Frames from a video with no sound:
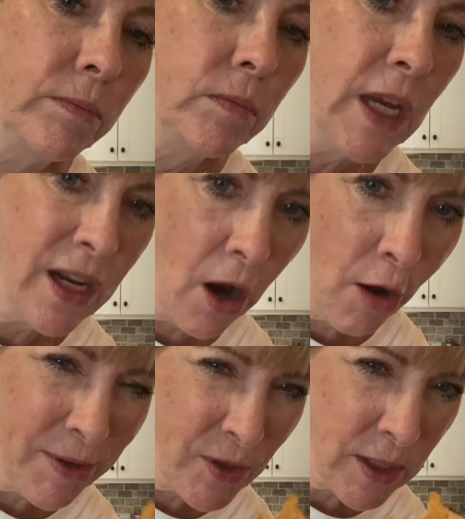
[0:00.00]
it
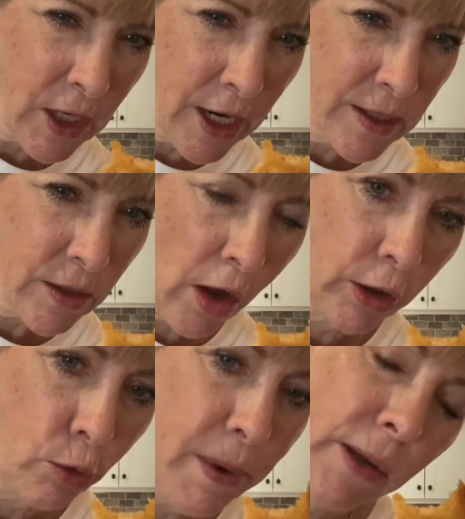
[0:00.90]
almost tastes a
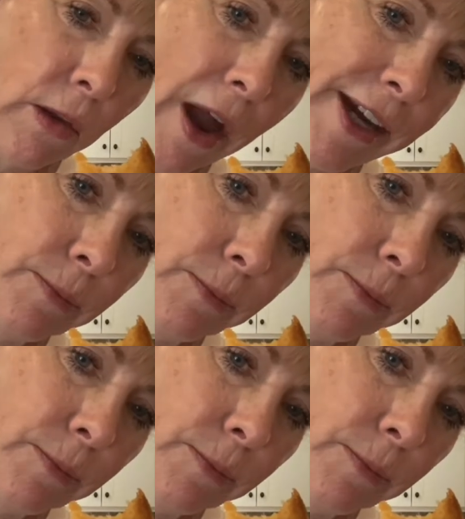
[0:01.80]
little bit like